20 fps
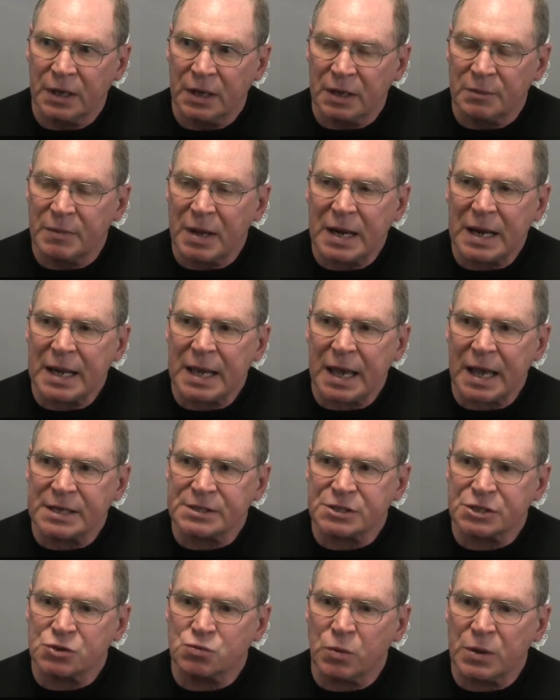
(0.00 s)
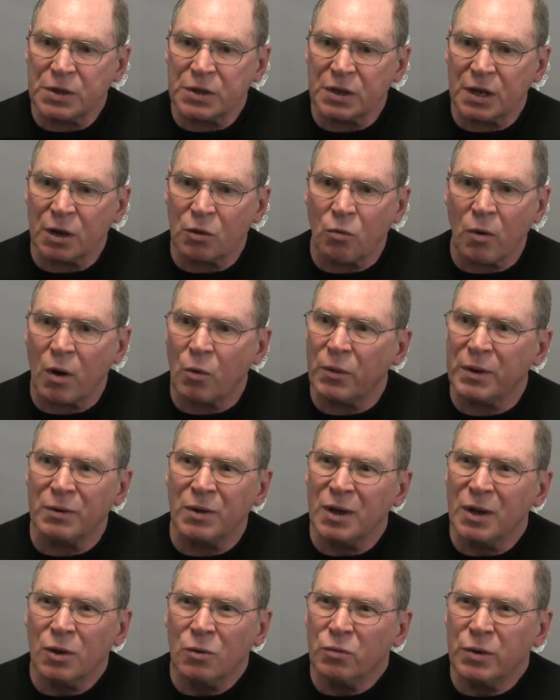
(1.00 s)
In many cases, we think, well,
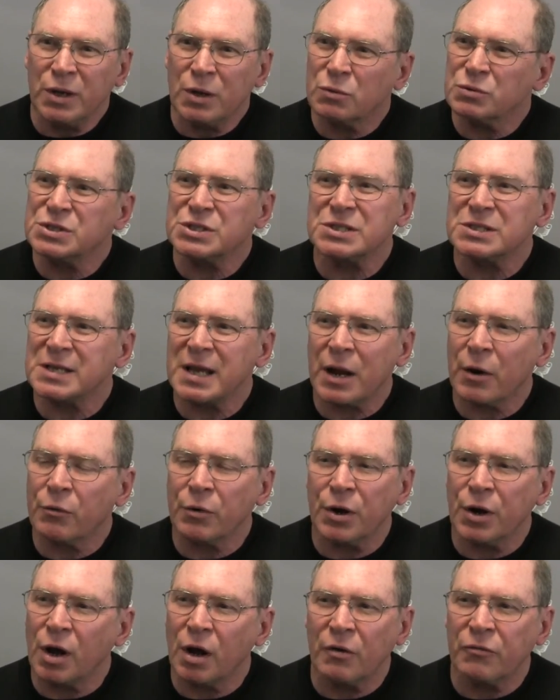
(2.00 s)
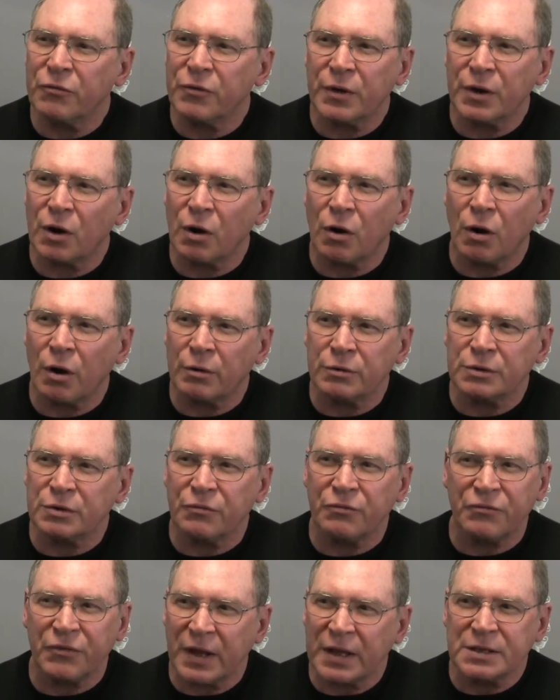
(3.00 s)
we don't stare enough at our
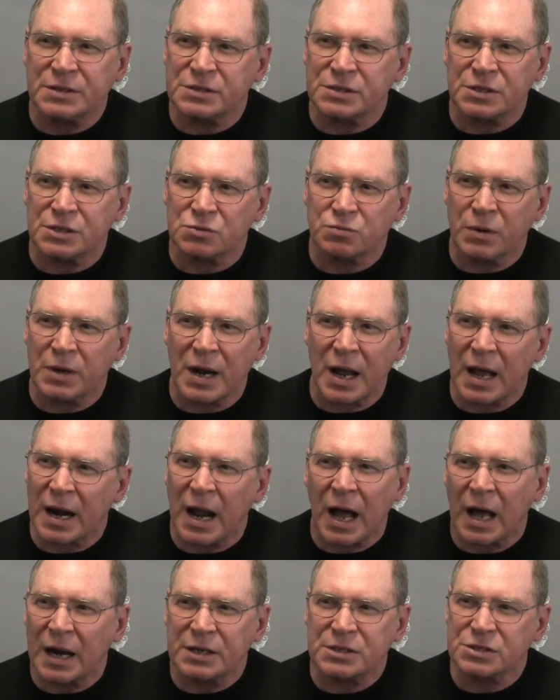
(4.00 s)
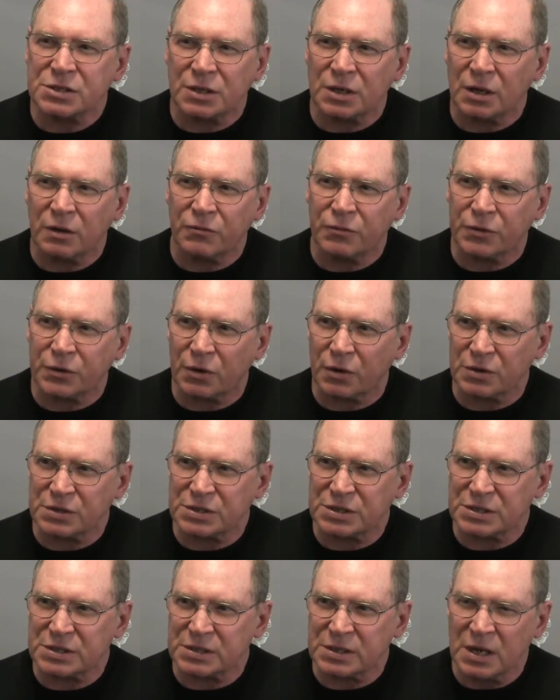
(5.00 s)
defenses. We're not honest enough with
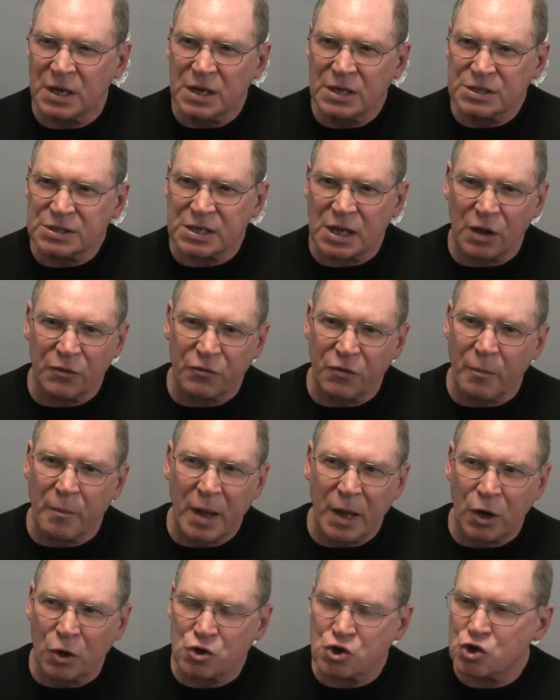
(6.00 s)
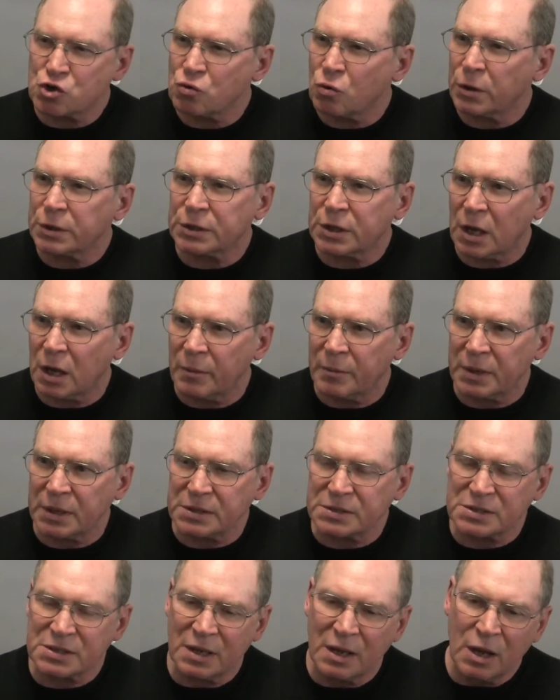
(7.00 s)
ourself about our
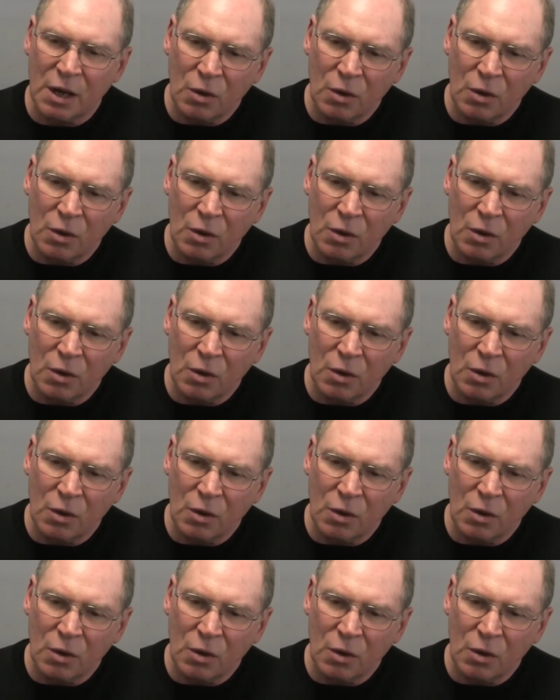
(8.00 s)
shortcomings.